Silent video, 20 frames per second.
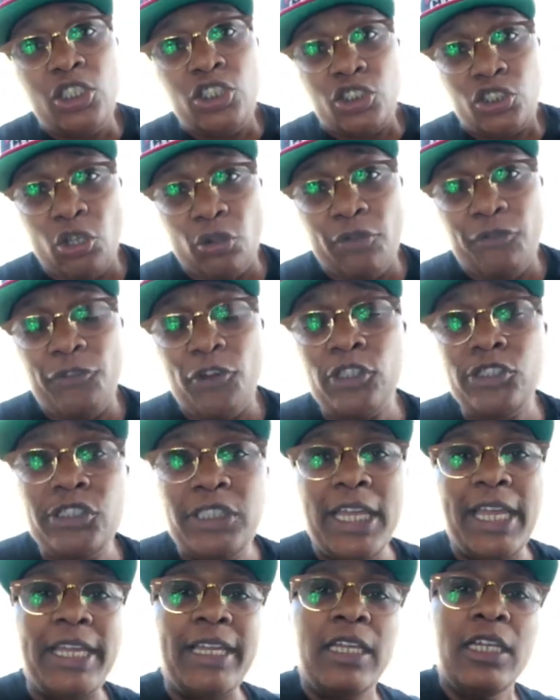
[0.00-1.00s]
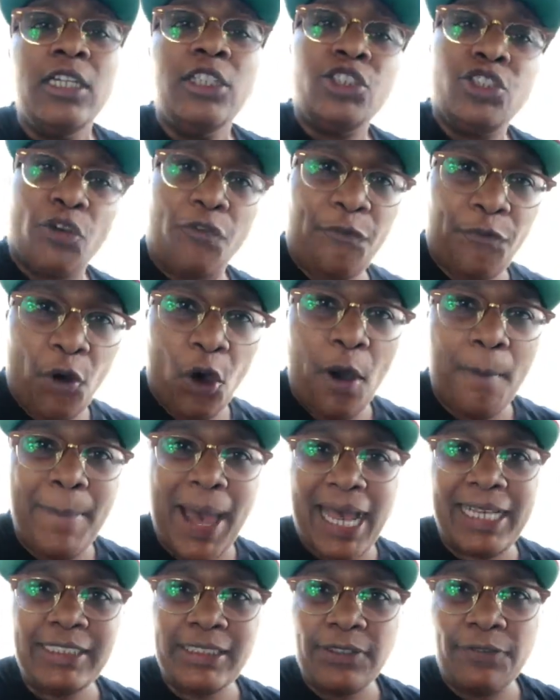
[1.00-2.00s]
So the first thing to fall
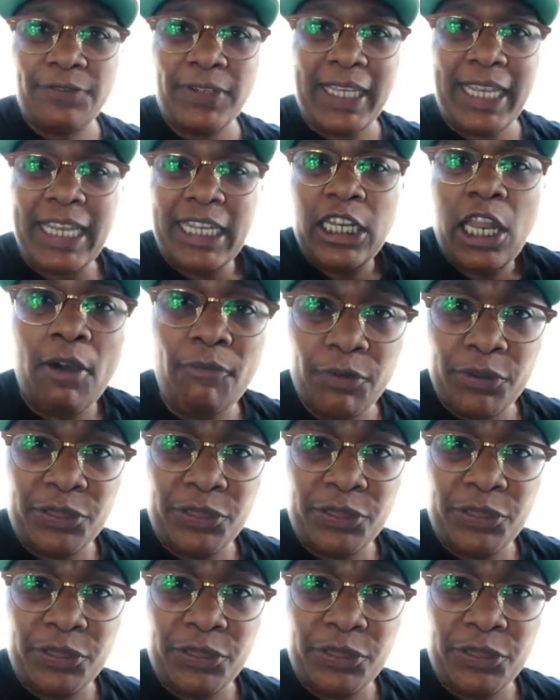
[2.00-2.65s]
massively in love